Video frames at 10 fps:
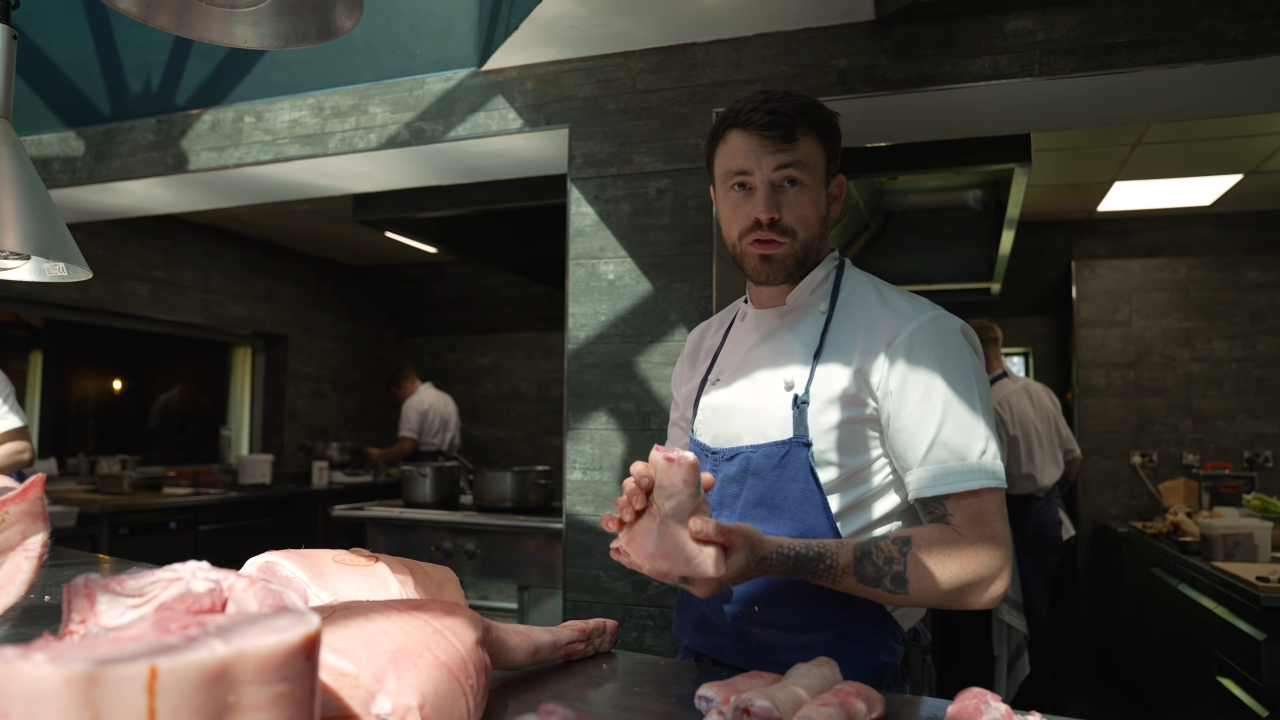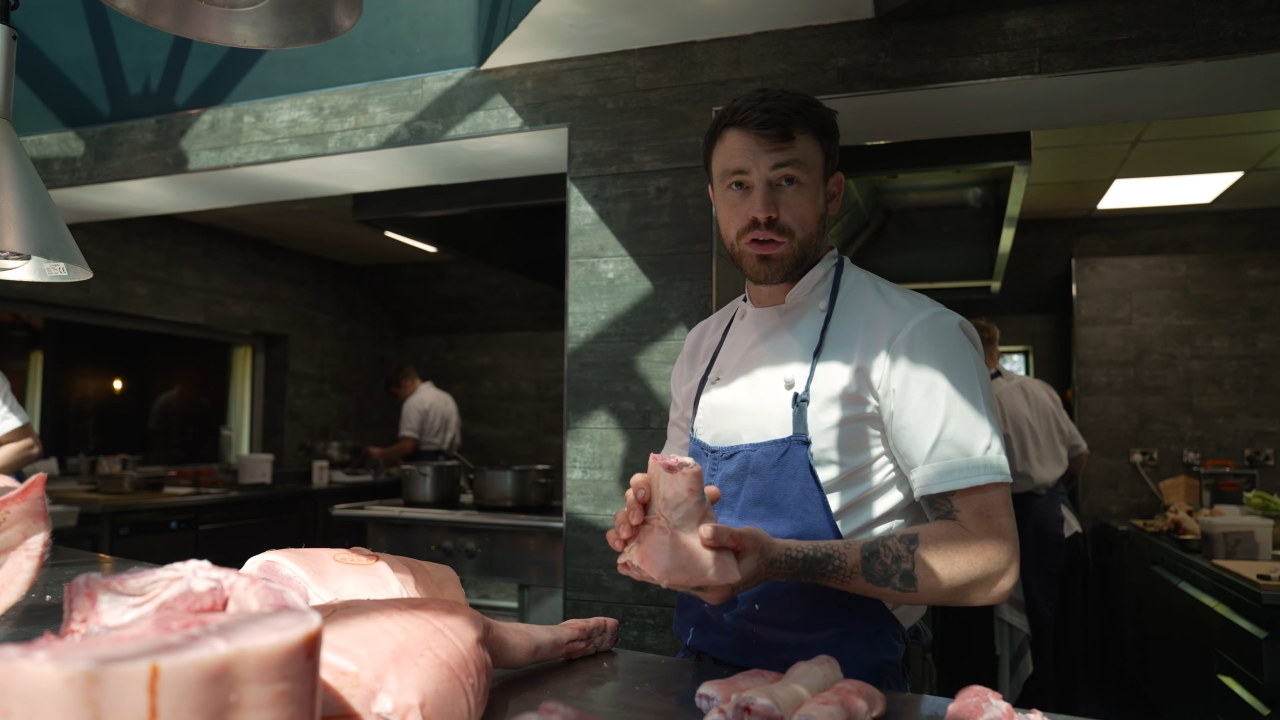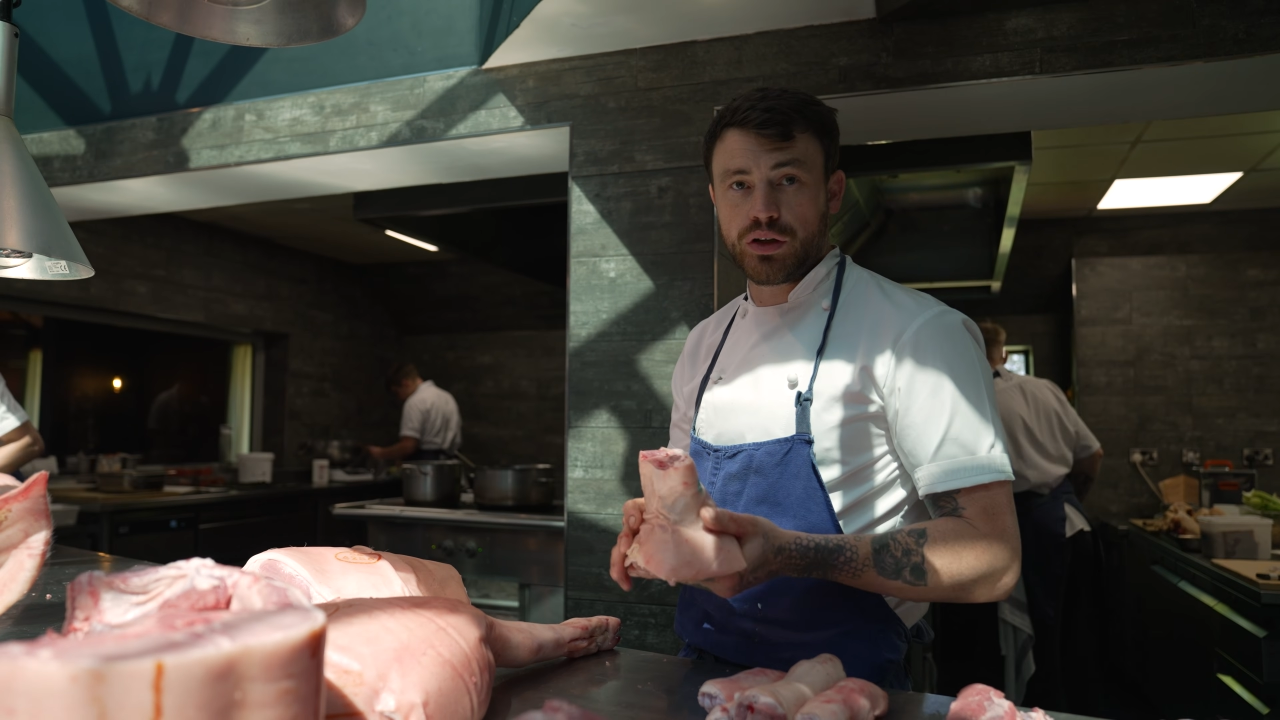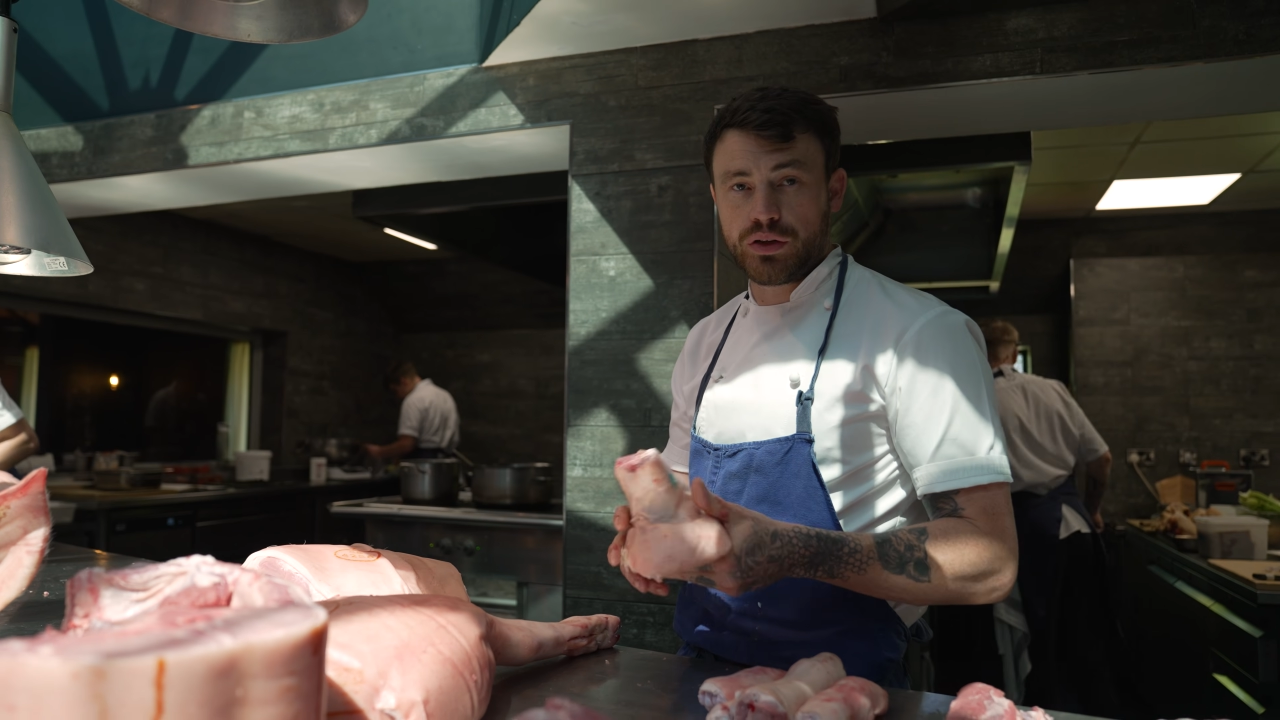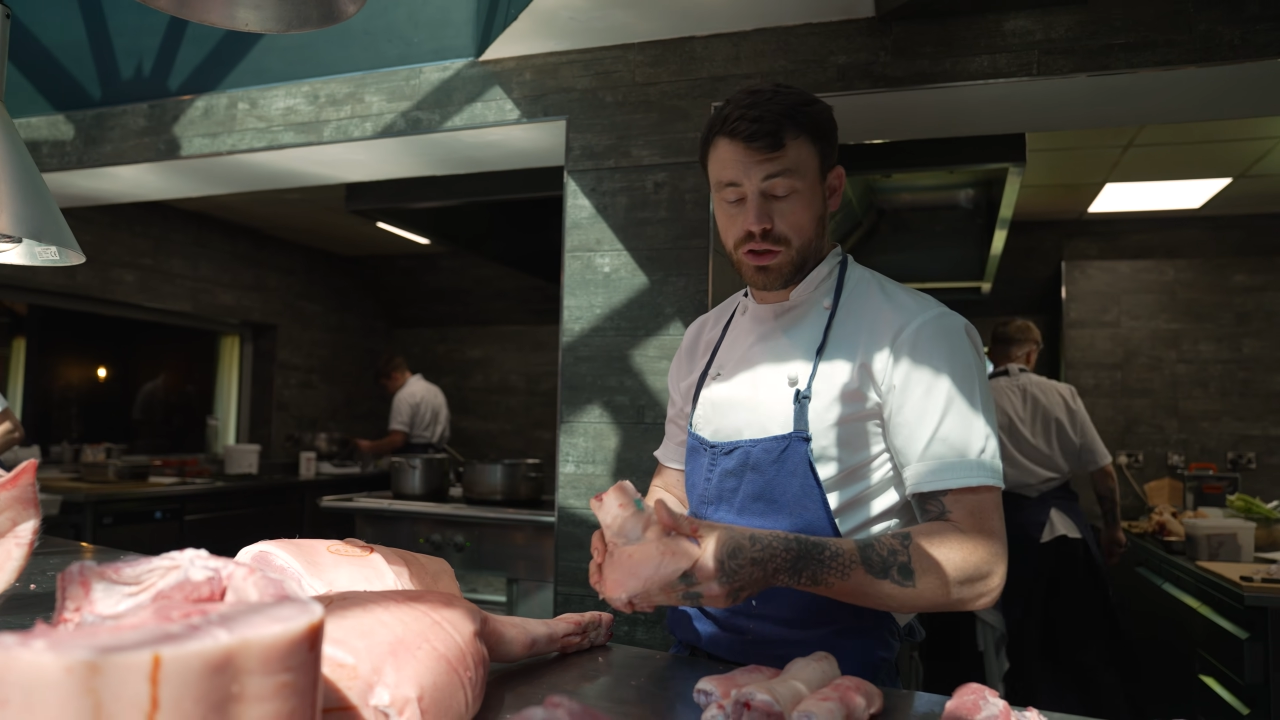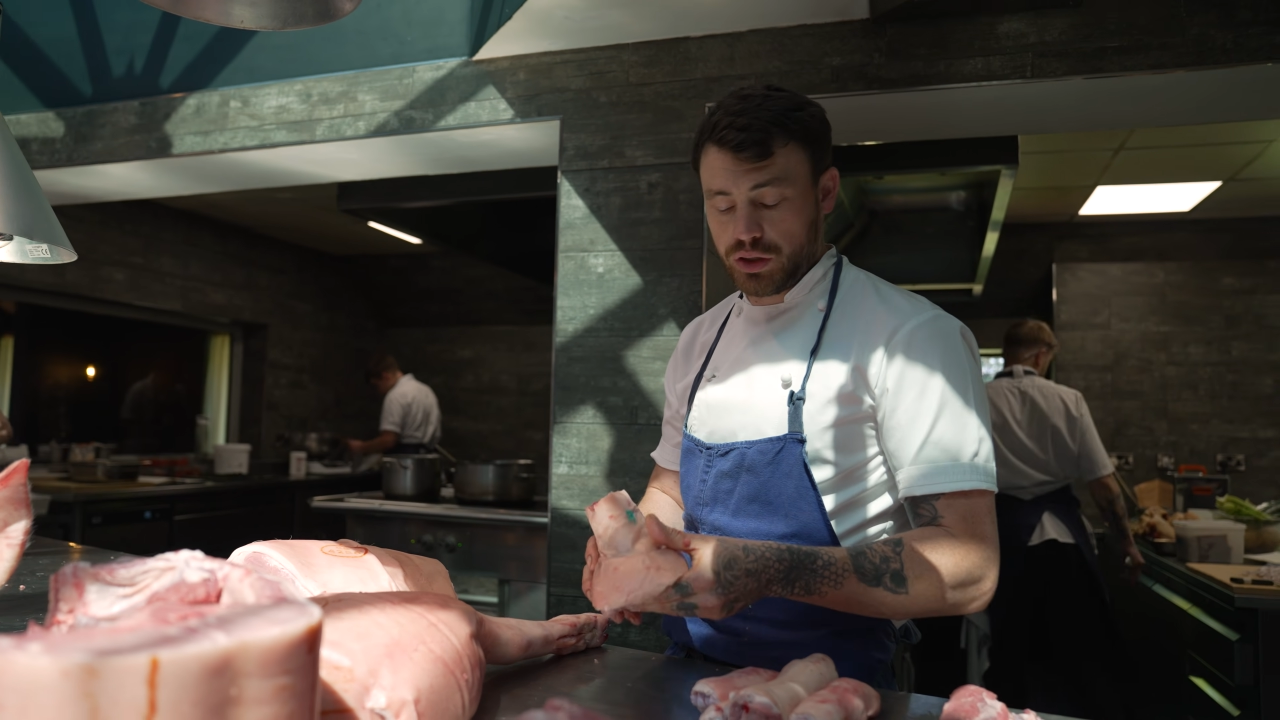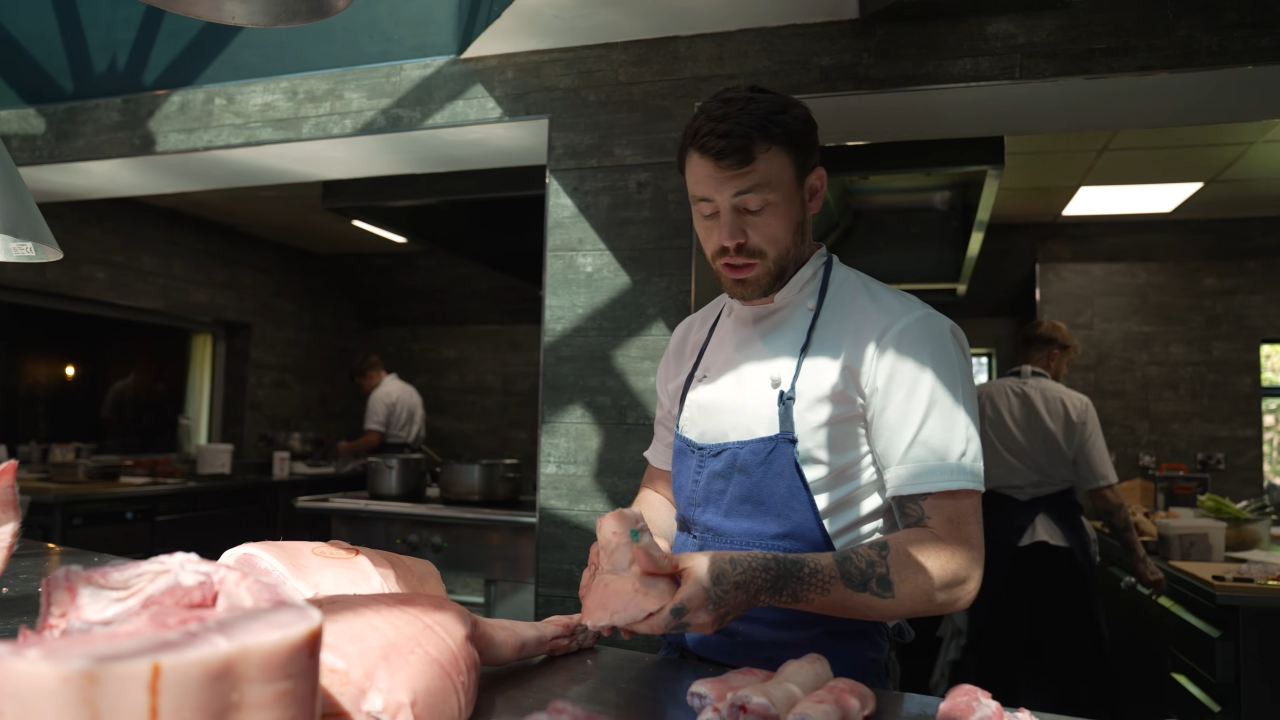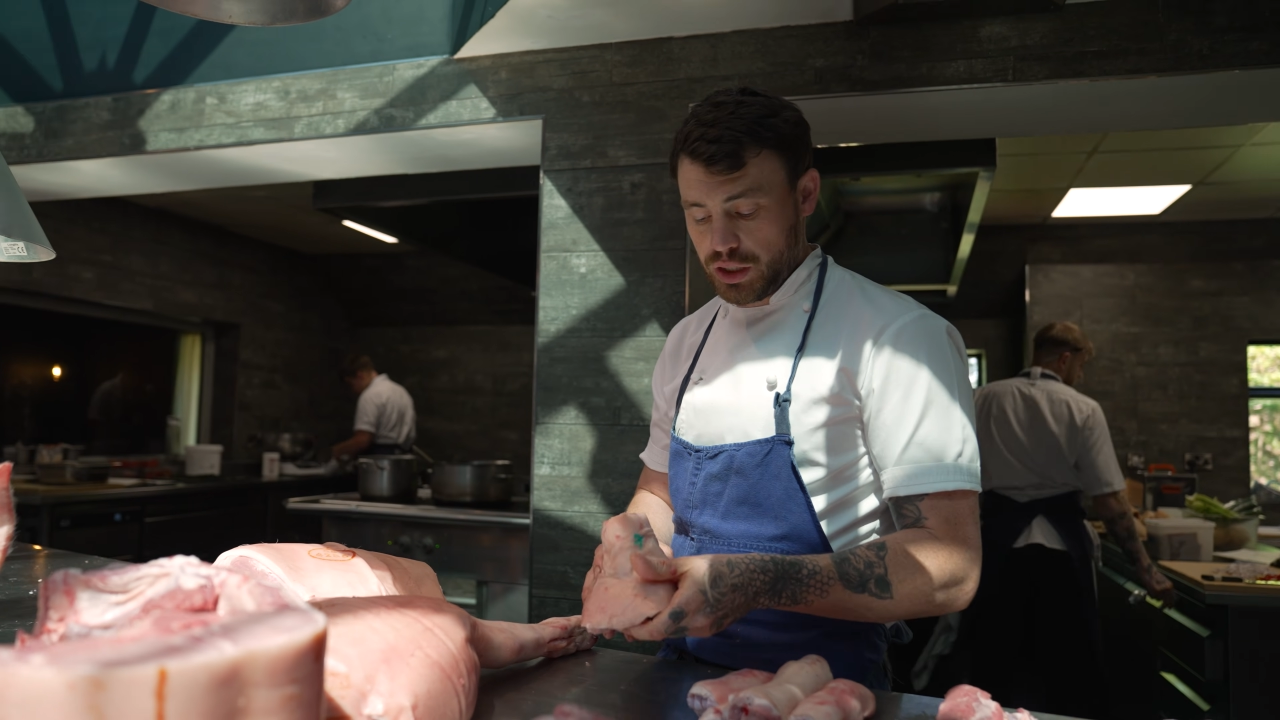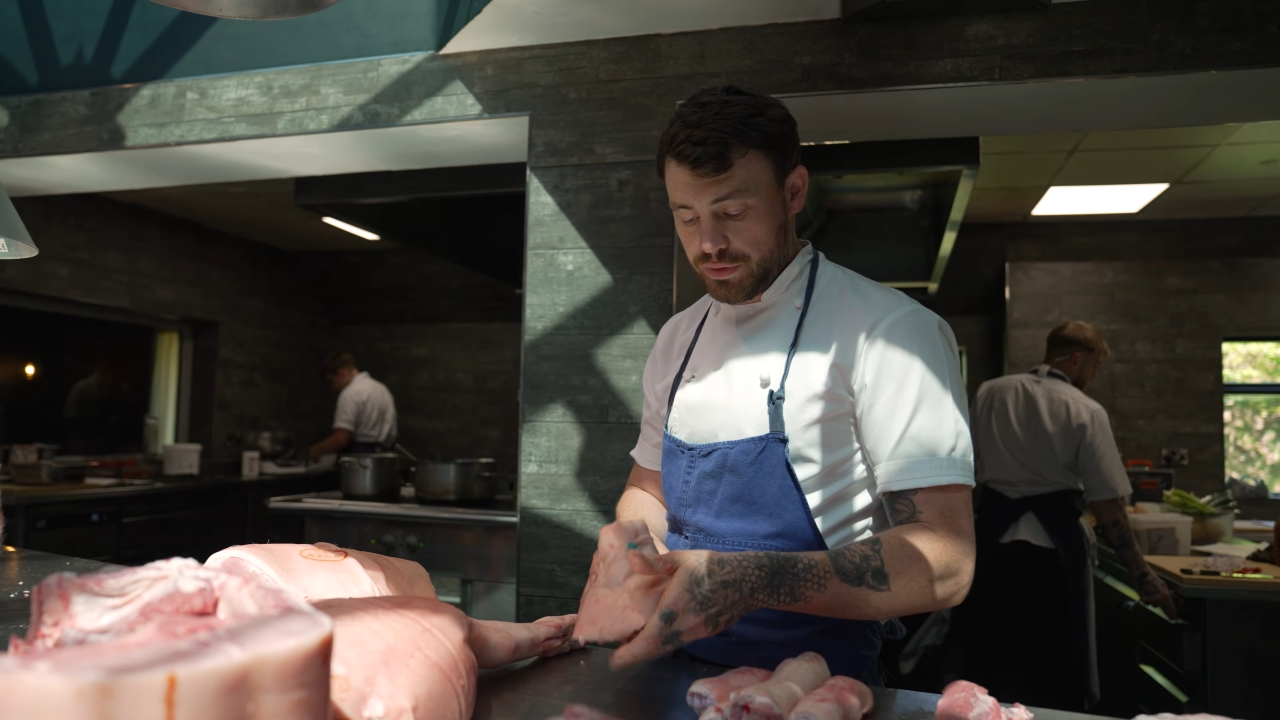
in